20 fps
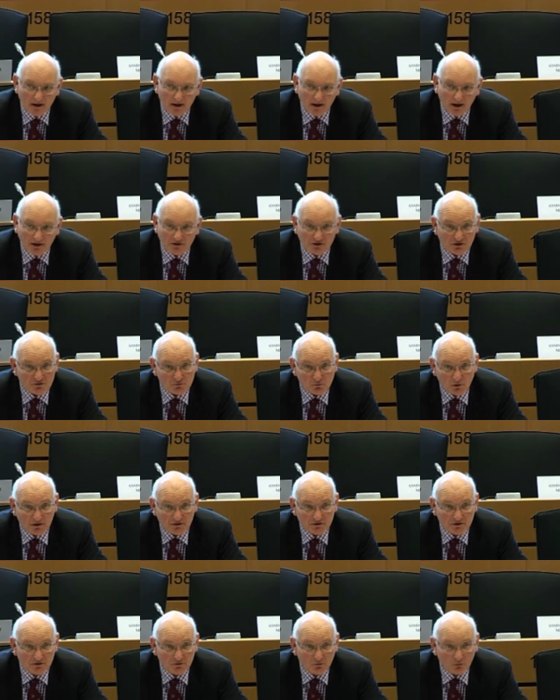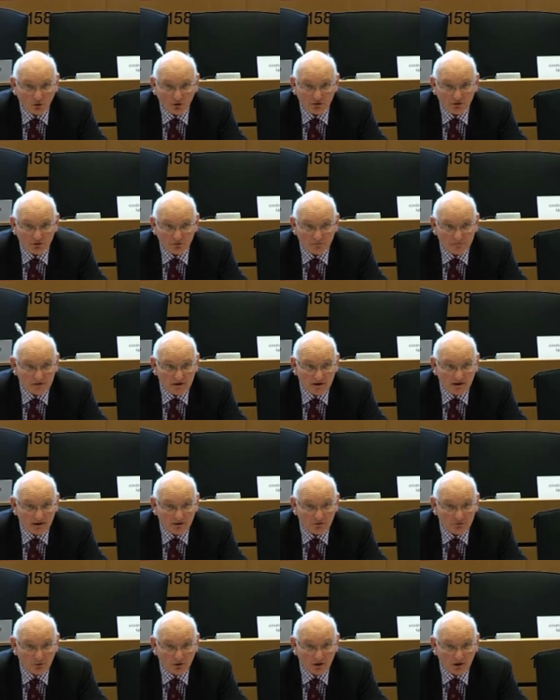I just wondered what your
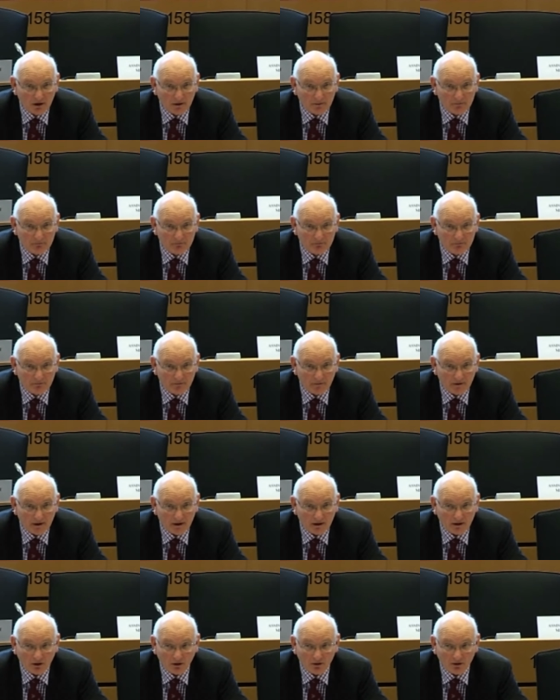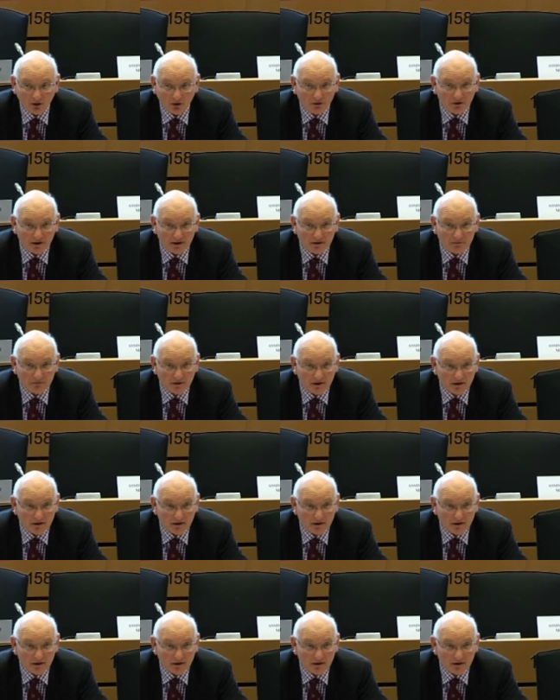feelings were uh, on, on it.